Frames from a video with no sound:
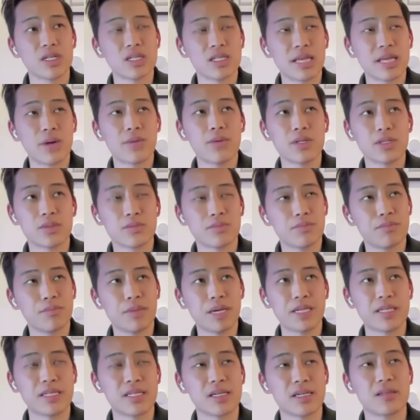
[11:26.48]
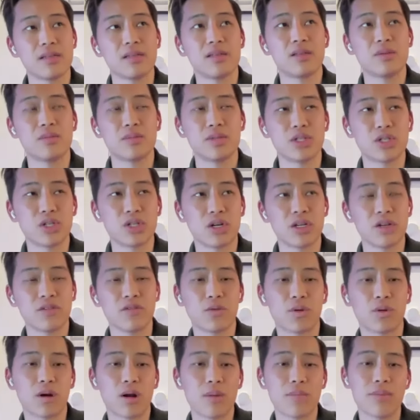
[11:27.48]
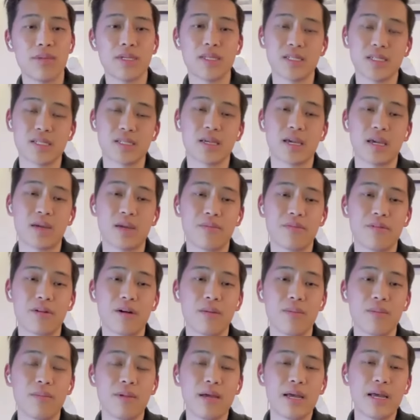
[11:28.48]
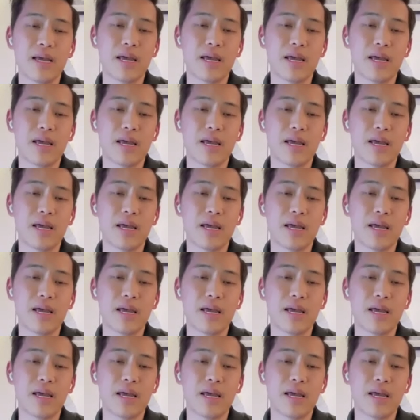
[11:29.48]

first, that was basically the majority of where our business came from.